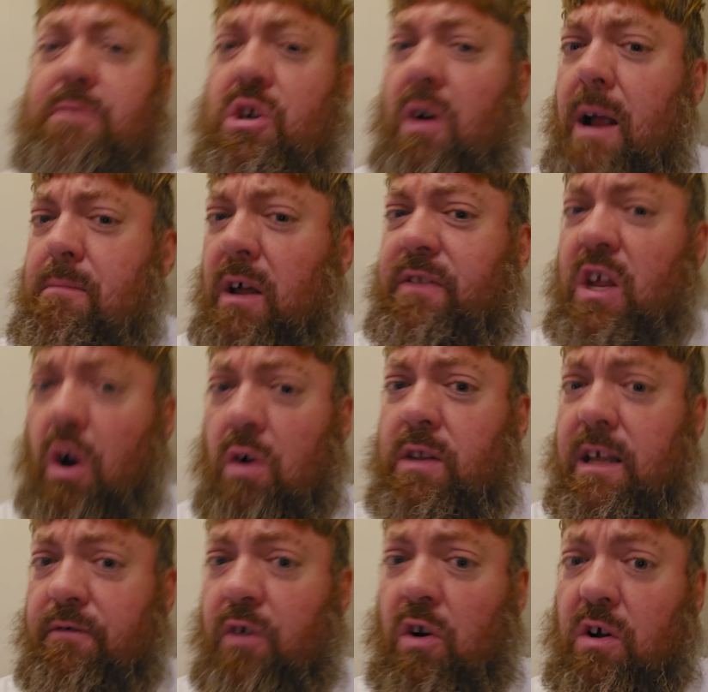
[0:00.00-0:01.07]
I'm sure I'm not the
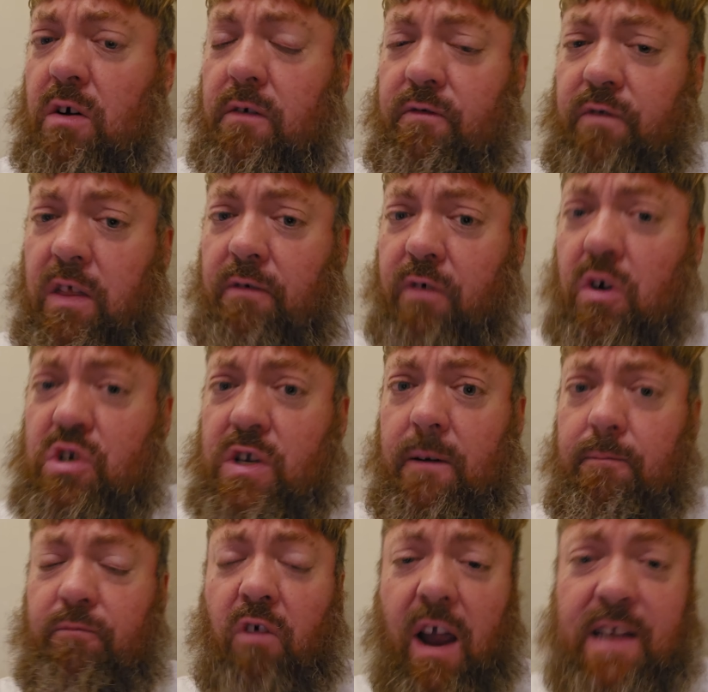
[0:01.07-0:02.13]
only Virgo of the
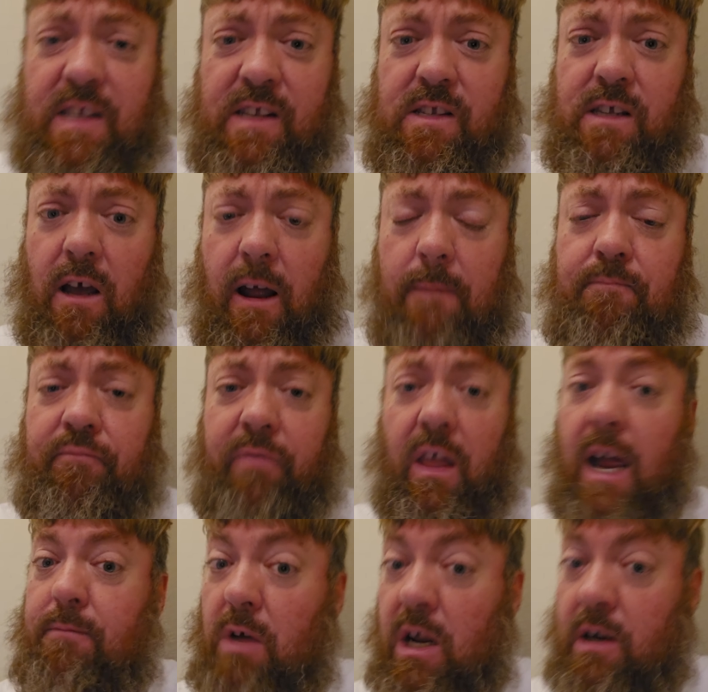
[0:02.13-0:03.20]
Virgin rising
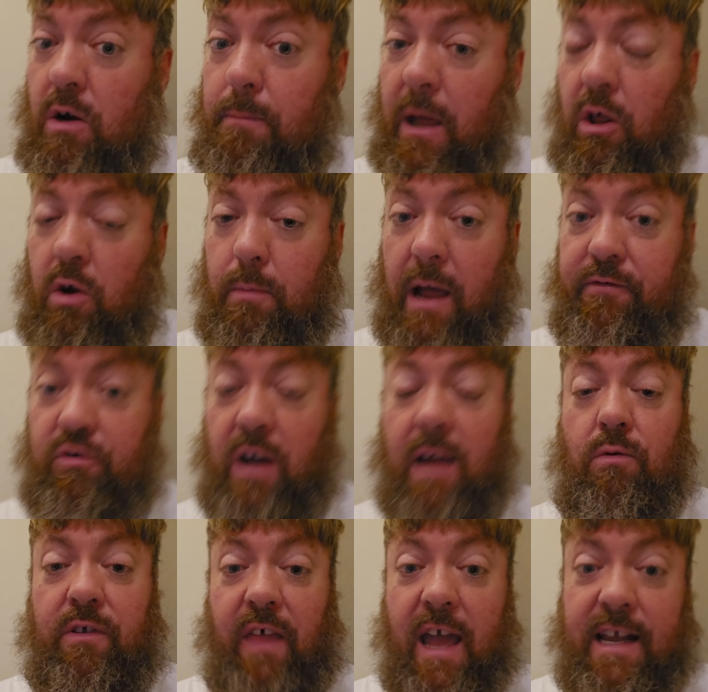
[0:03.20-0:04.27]
sign. I'm not a male
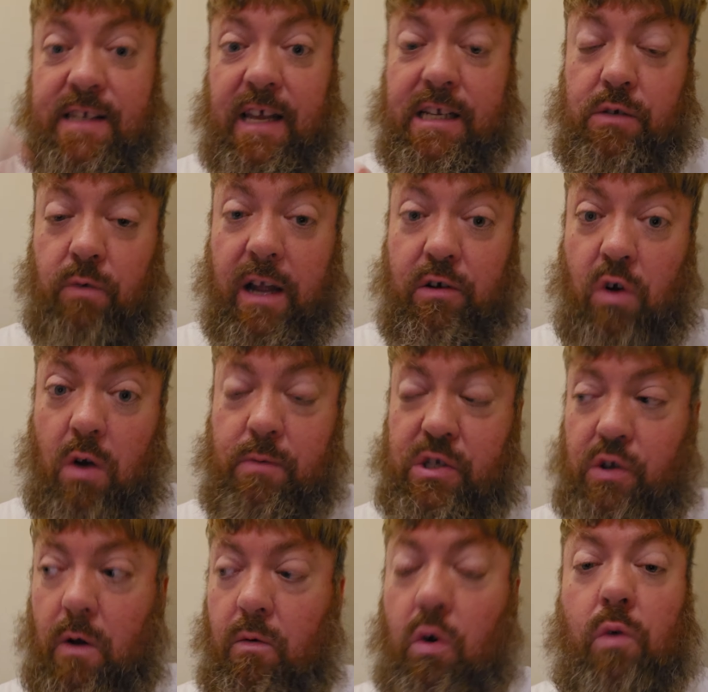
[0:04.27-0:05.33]
hermaphrodite with XXY
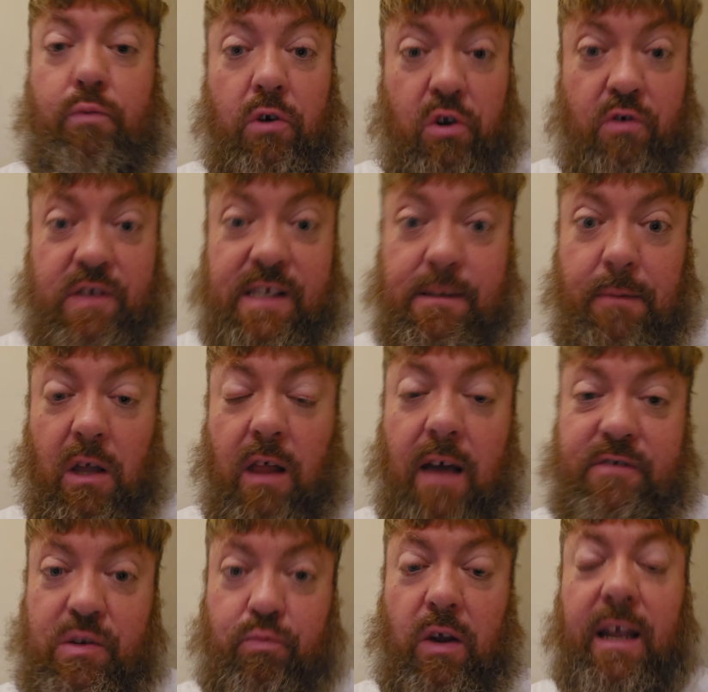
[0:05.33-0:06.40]
chromosome who produces
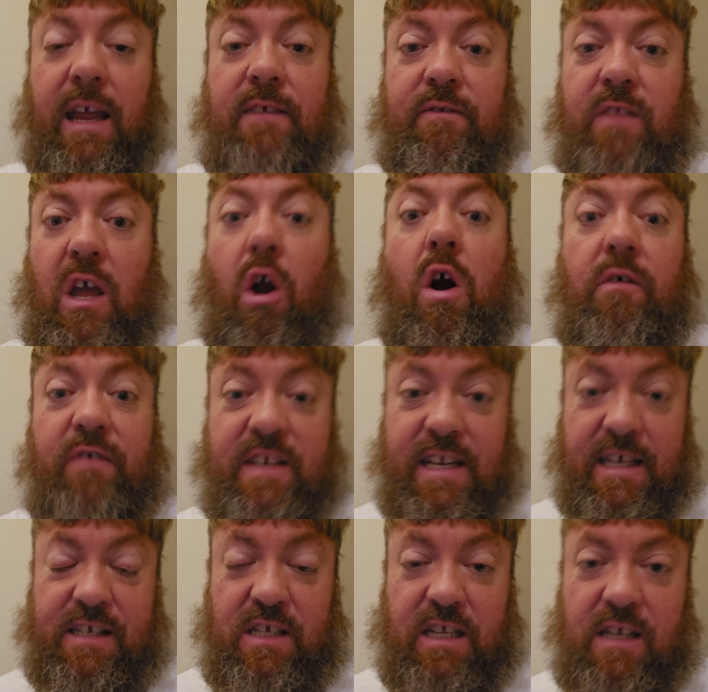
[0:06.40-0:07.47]
male offspring in the
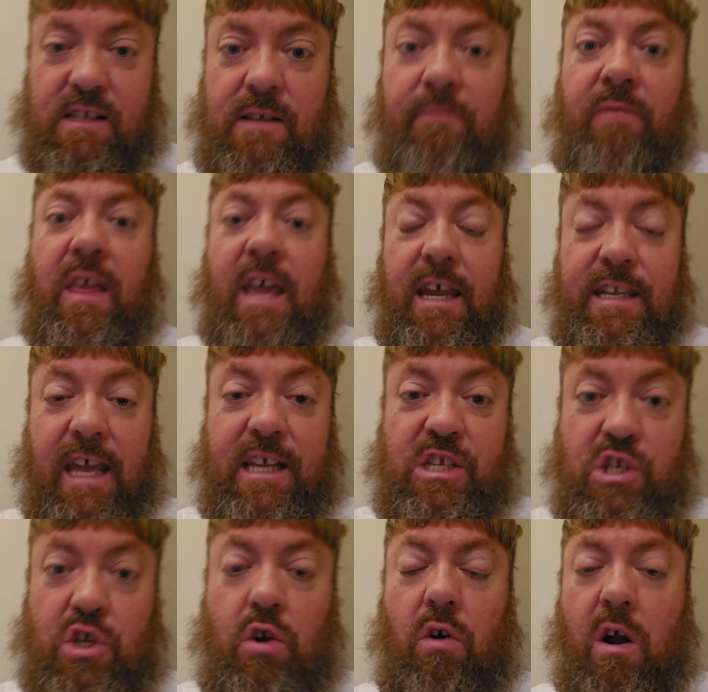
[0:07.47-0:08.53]
ovotestes. It
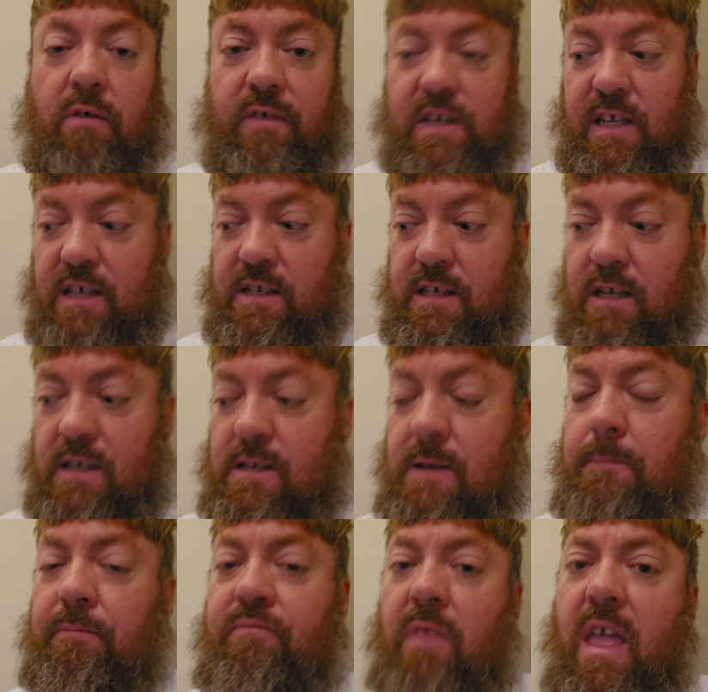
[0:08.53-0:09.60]
takes two
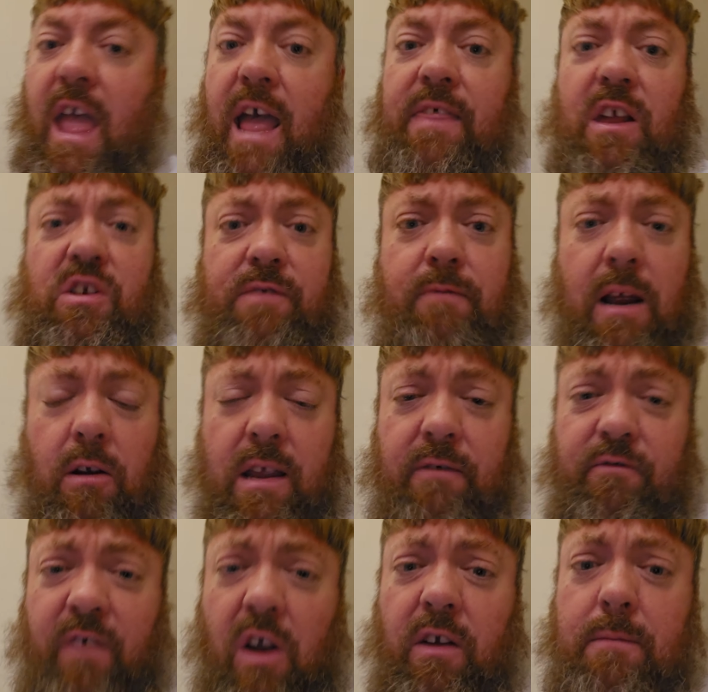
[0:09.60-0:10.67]
ovotestes. And there's
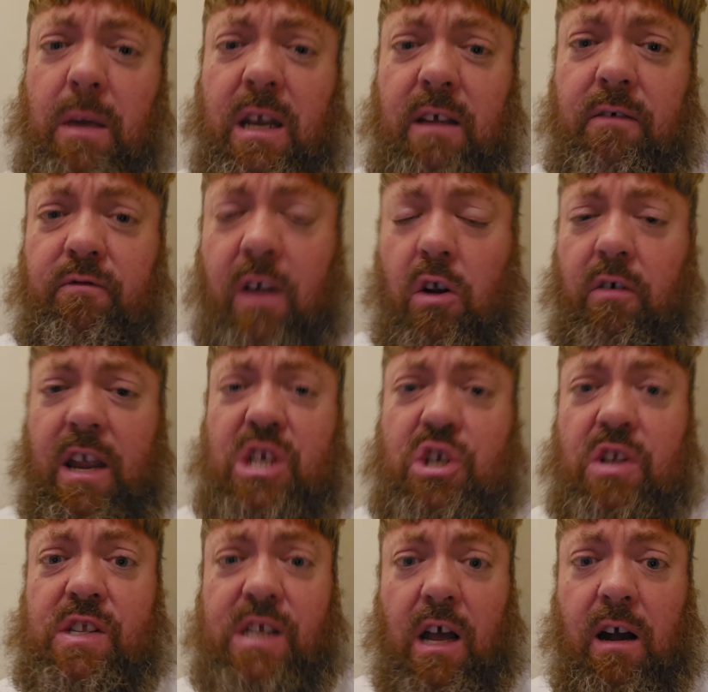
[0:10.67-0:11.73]
very, very many
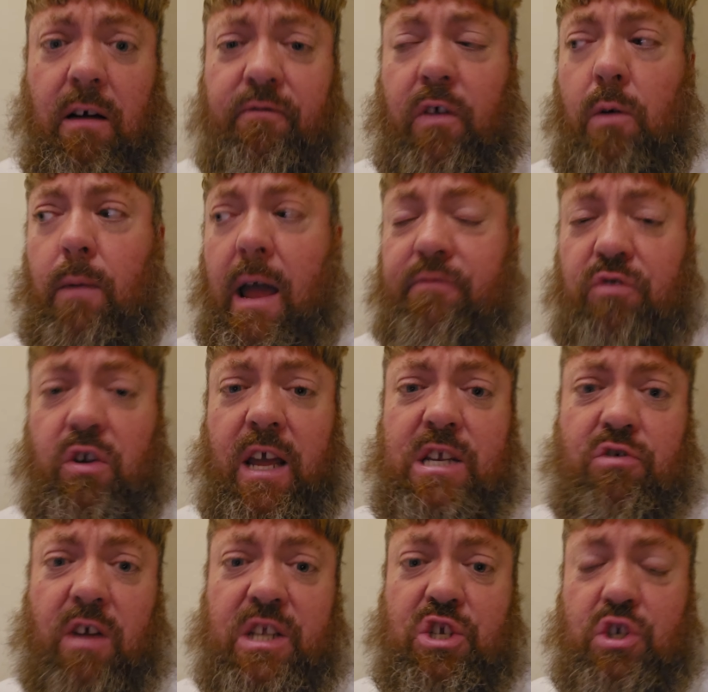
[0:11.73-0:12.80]
variations of the
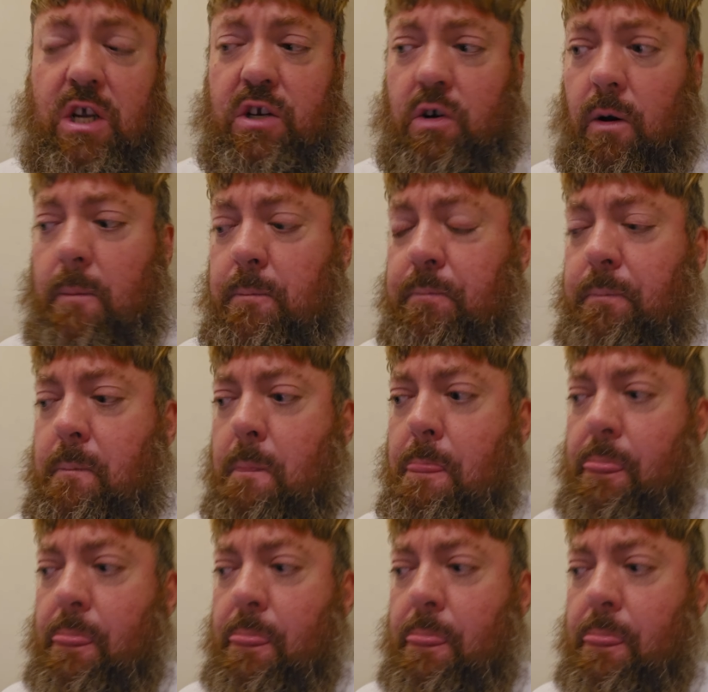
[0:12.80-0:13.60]
hermaphrodite transgender.